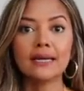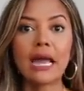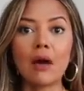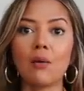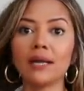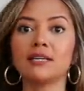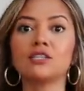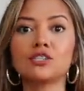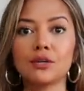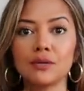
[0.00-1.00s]
Now I wanted
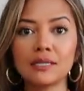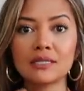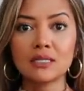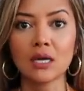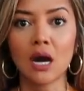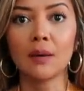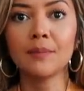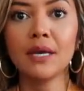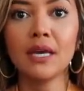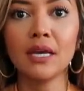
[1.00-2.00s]
to show you this
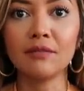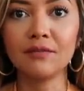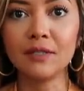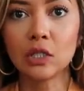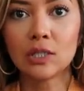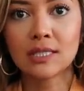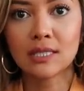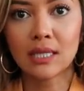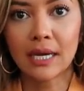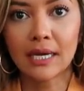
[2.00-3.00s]
top. It
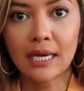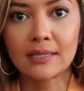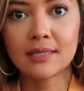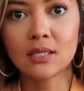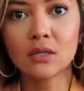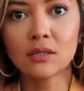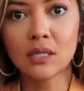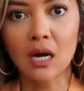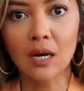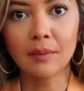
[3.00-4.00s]
feels like a silk
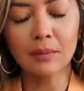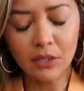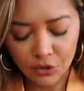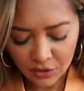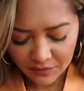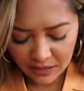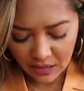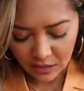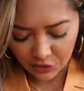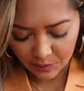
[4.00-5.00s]
top. I'm not sure if it's
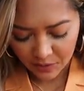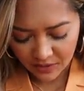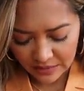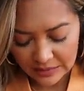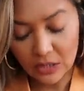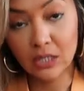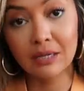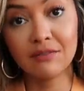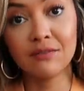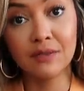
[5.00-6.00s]
100% silk.
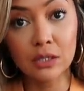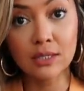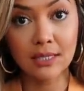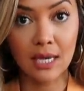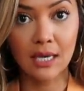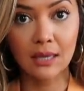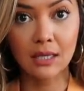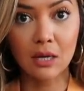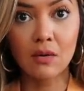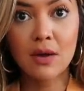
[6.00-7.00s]
It feels like it
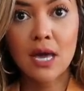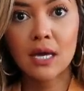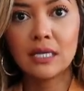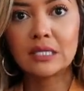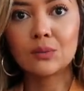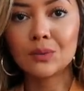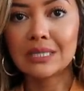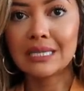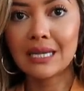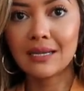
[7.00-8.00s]
though. It's
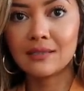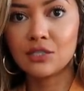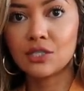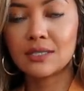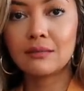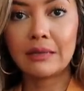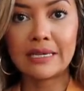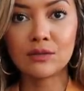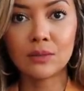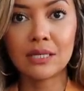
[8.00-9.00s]
really nice. It just
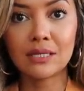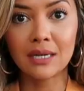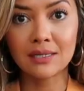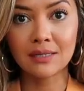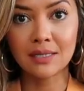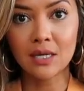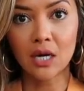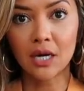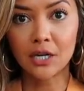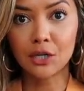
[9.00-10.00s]
lays really nicely
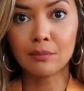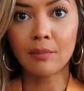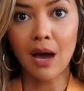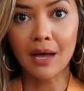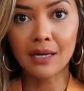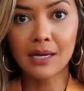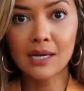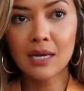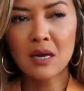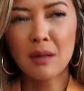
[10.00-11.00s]
on your
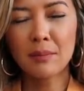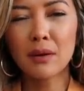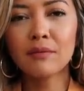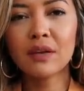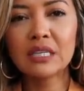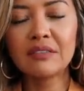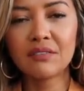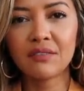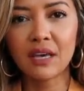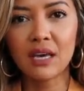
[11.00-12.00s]
body. Perfect
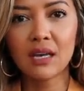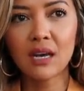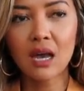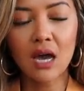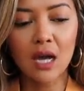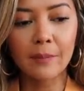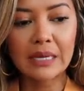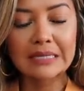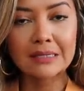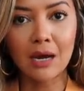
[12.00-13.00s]
fit.
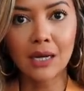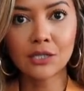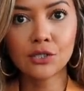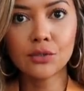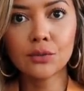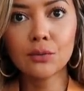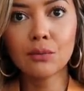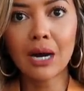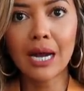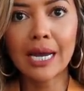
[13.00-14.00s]
It's not too
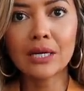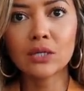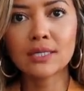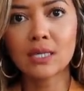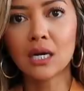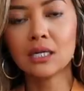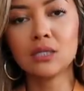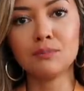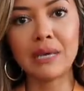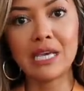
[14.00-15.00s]
wide, or it's not
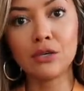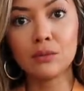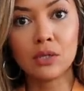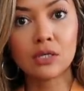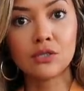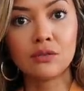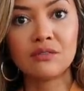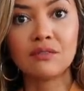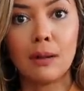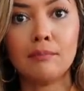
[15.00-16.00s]
gonna make you look too
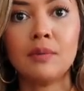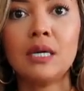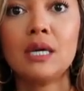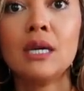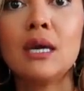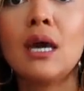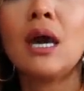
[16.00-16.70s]
frumpy.